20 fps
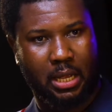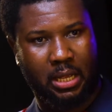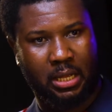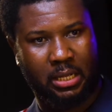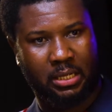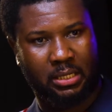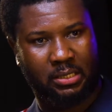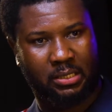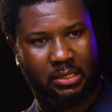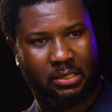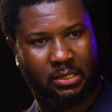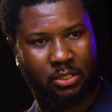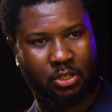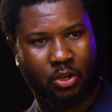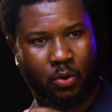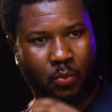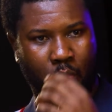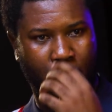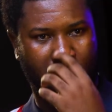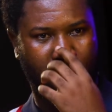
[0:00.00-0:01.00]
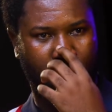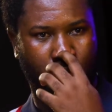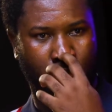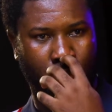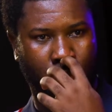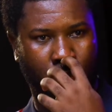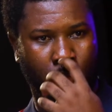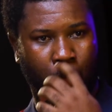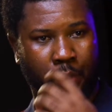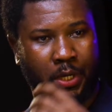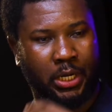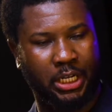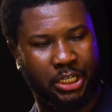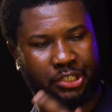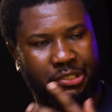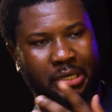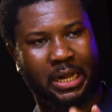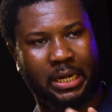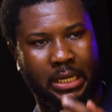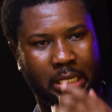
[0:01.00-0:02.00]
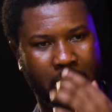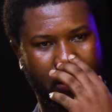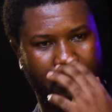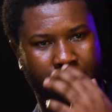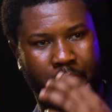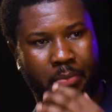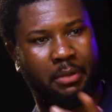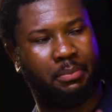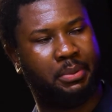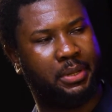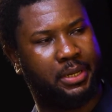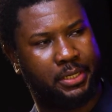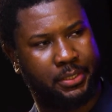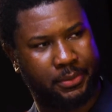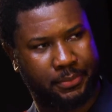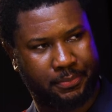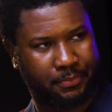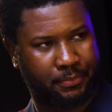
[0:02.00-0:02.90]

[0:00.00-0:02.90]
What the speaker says: is someone who we literally babied,